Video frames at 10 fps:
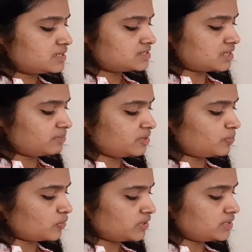summing
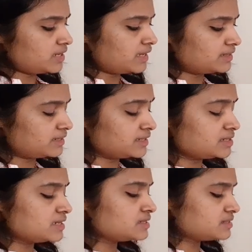point and that
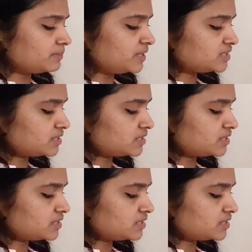summing